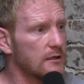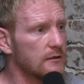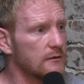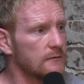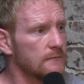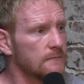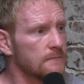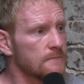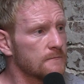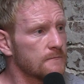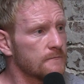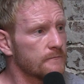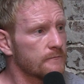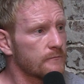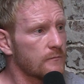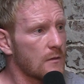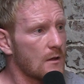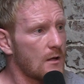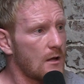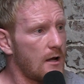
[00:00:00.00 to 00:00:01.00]
And
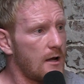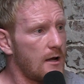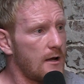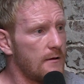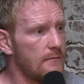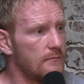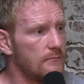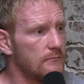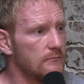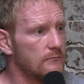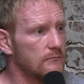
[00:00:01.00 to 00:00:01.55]
like